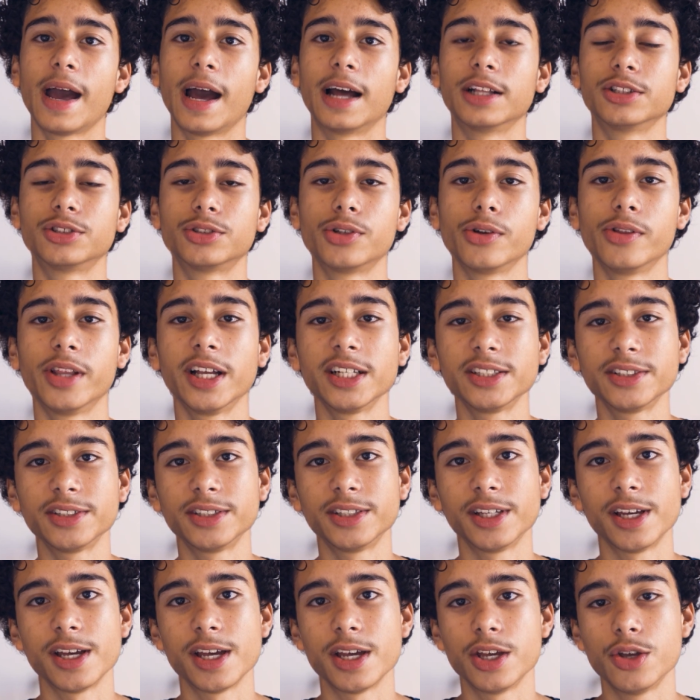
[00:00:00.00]
And so let's
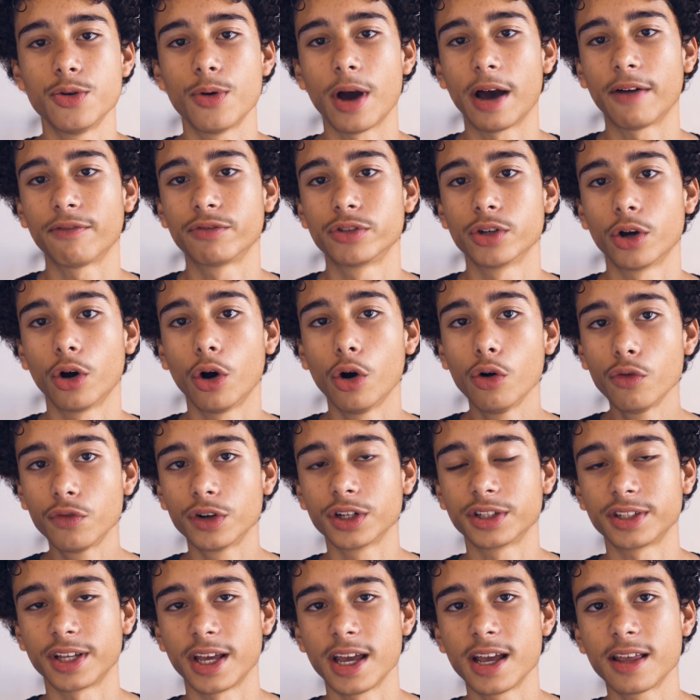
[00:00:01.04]
say you have to
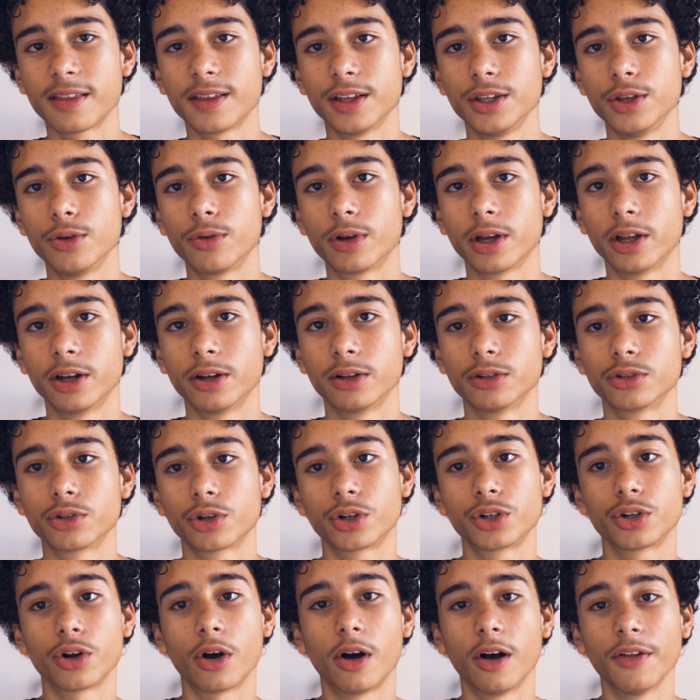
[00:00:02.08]
overtake, then you can
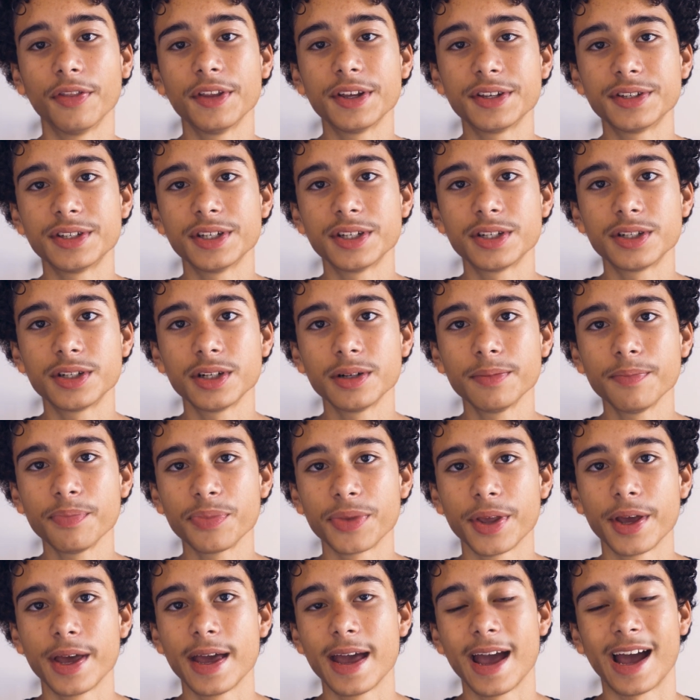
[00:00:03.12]
turn on the system
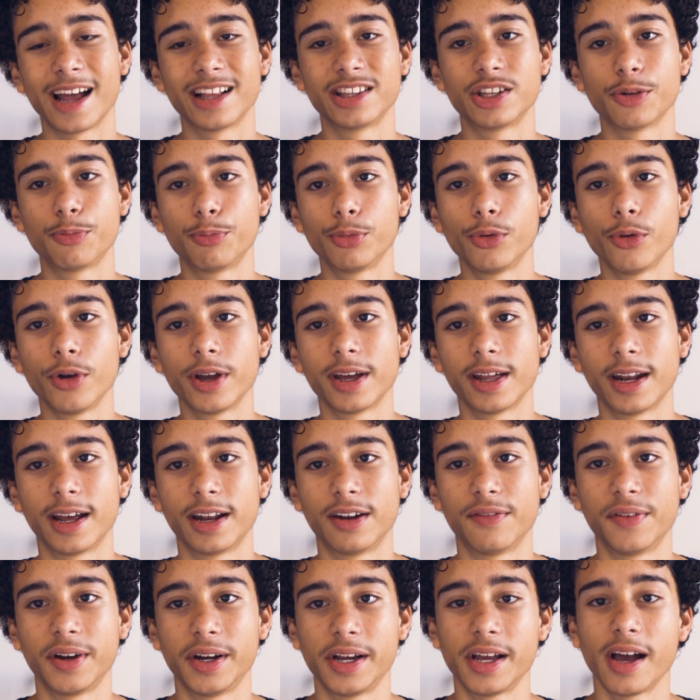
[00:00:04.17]
and deploy it at
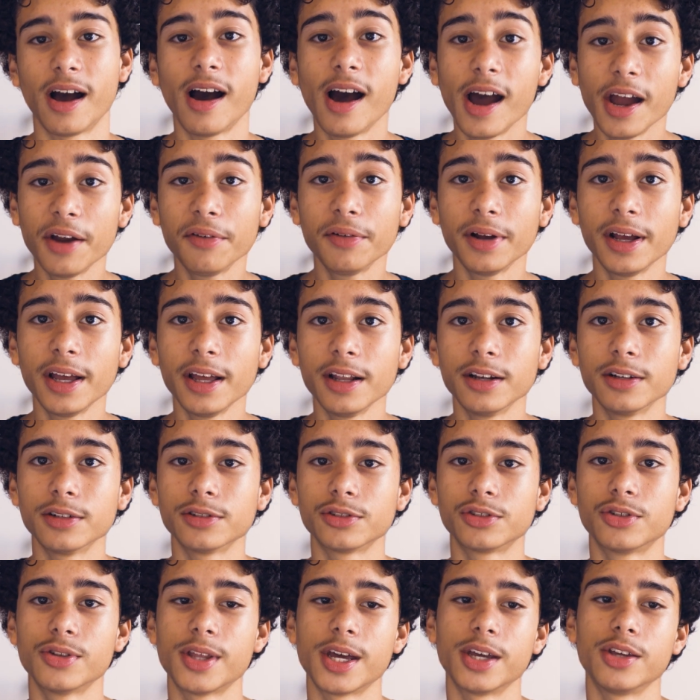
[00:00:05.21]
a very high rate
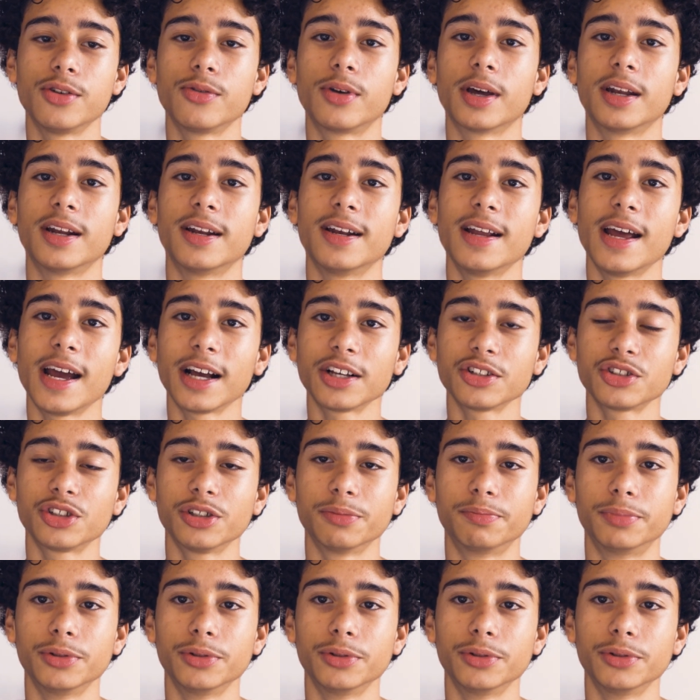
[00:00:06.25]
so that you get an extra